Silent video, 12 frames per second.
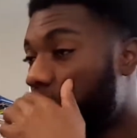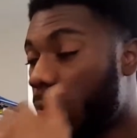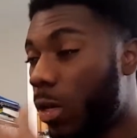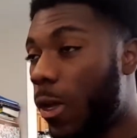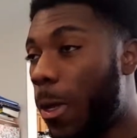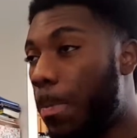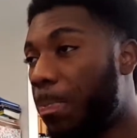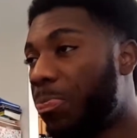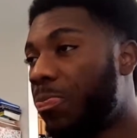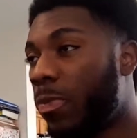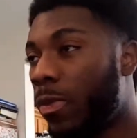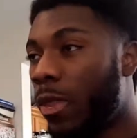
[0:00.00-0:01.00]
But
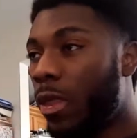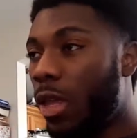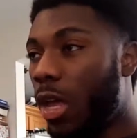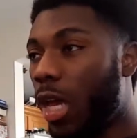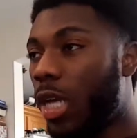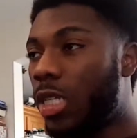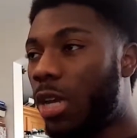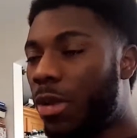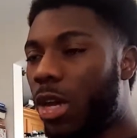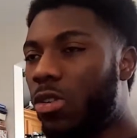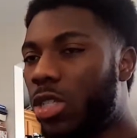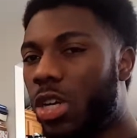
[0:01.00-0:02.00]
like I said, I'm
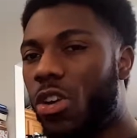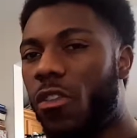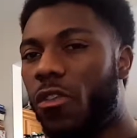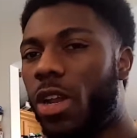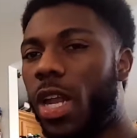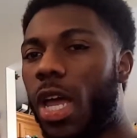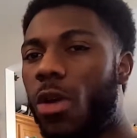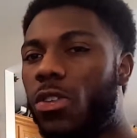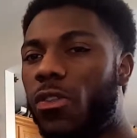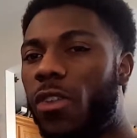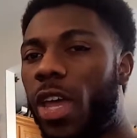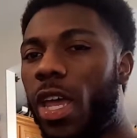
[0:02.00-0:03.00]
not gonna sit here in front like I was
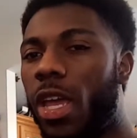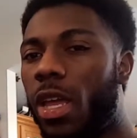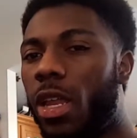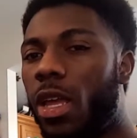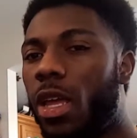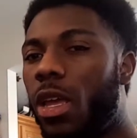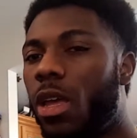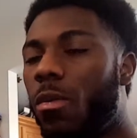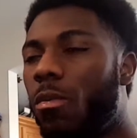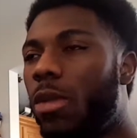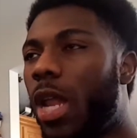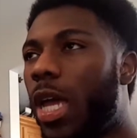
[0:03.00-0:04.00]
a fan.
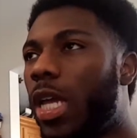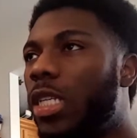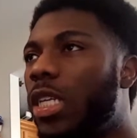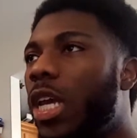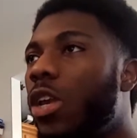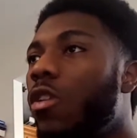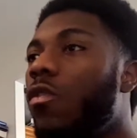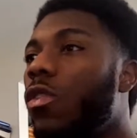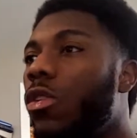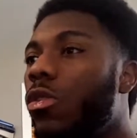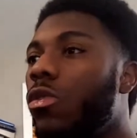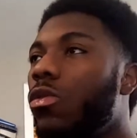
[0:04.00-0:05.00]
Like his
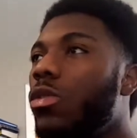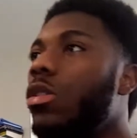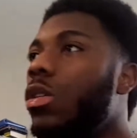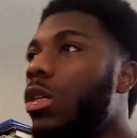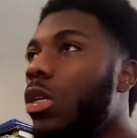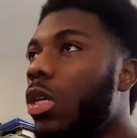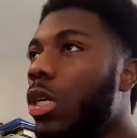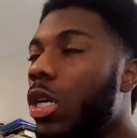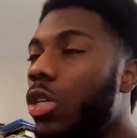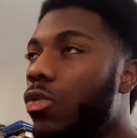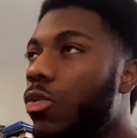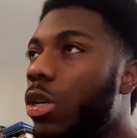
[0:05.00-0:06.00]
interviews
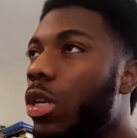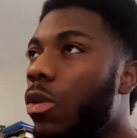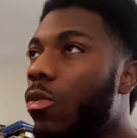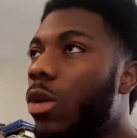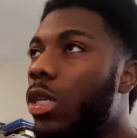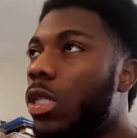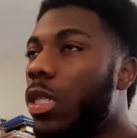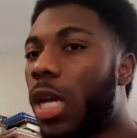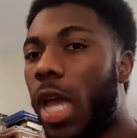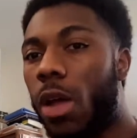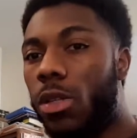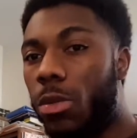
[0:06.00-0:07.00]
is really what
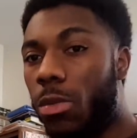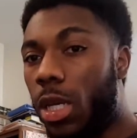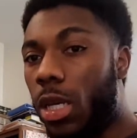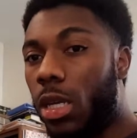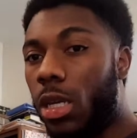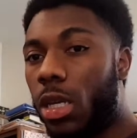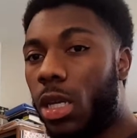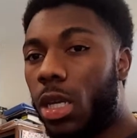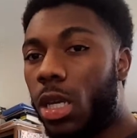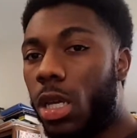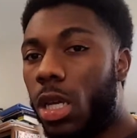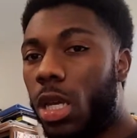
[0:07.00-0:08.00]
stuck out to me.
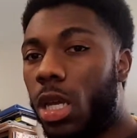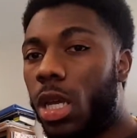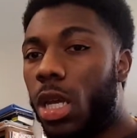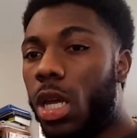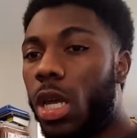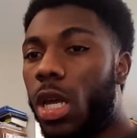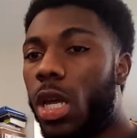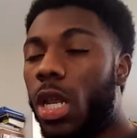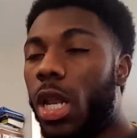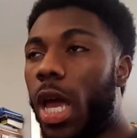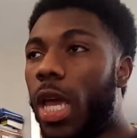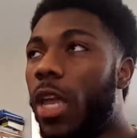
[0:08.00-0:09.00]

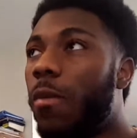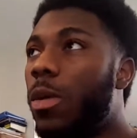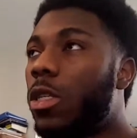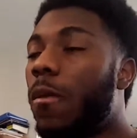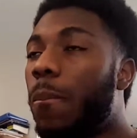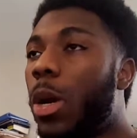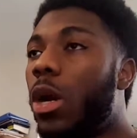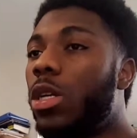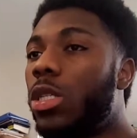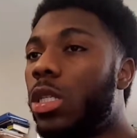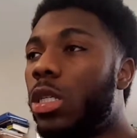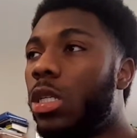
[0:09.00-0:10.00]
Like him as a
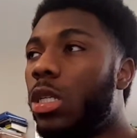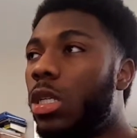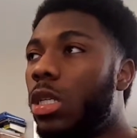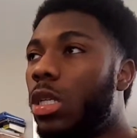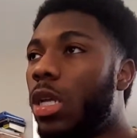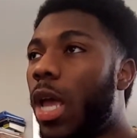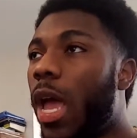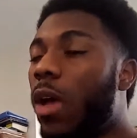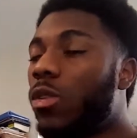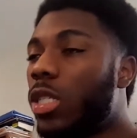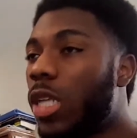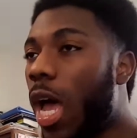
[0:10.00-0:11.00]
person
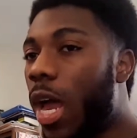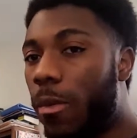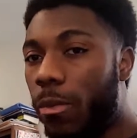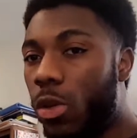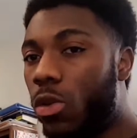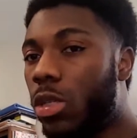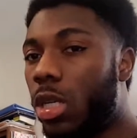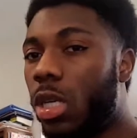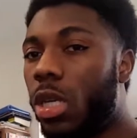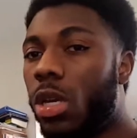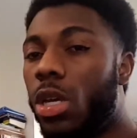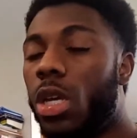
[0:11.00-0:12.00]
outside of music
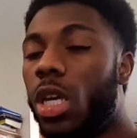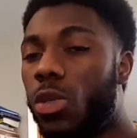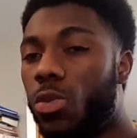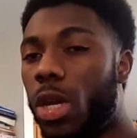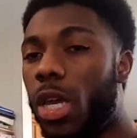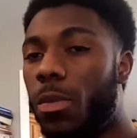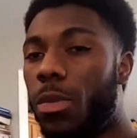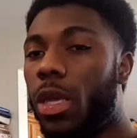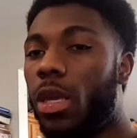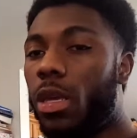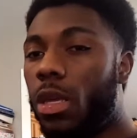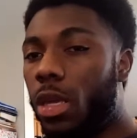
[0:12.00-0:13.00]
is what hit
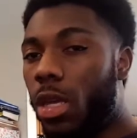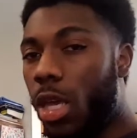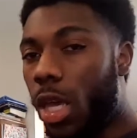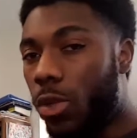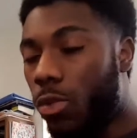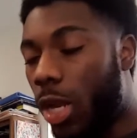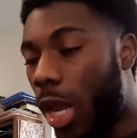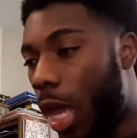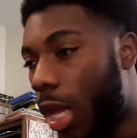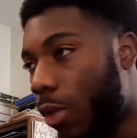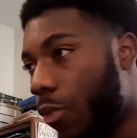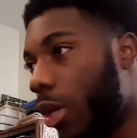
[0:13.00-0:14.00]
me. Is what
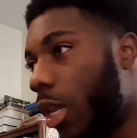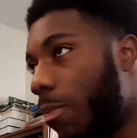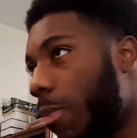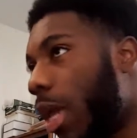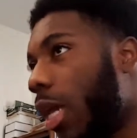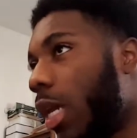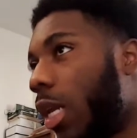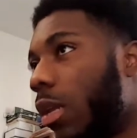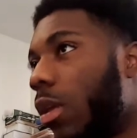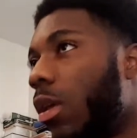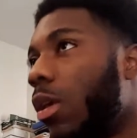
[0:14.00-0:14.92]
like really made